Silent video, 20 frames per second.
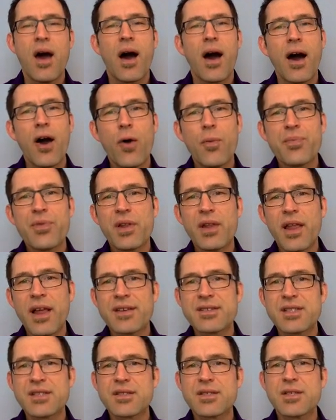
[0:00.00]
I hope the
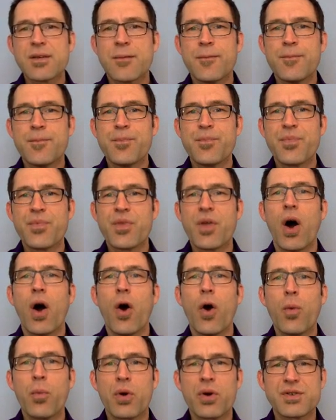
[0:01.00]
lessons, the
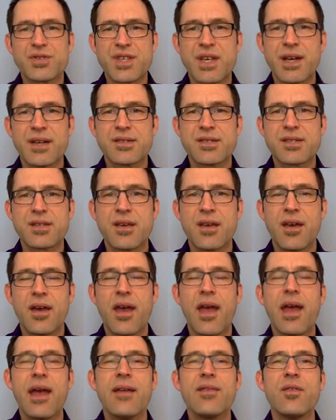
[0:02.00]
homework sets,
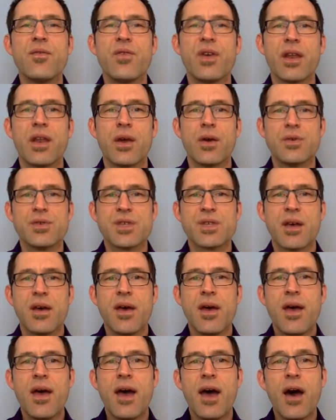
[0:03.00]
and the videos
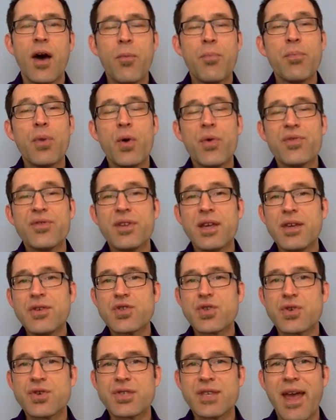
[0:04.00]
help both
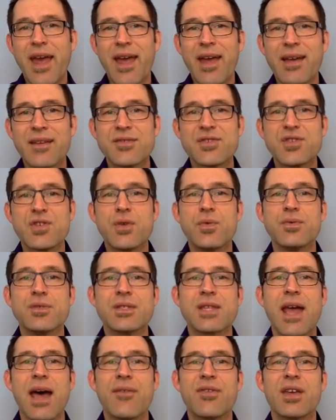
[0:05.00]
teachers and
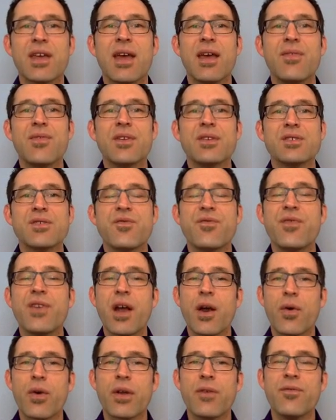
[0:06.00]
students navigate this
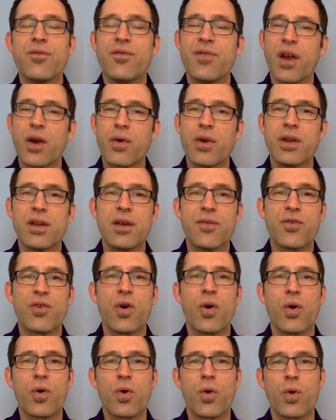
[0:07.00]
very, very
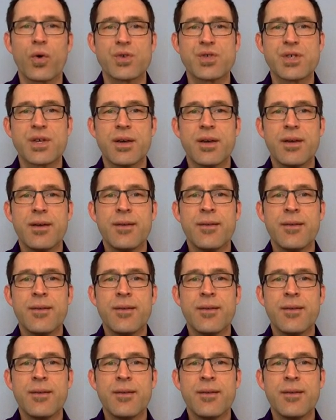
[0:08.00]
difficult course.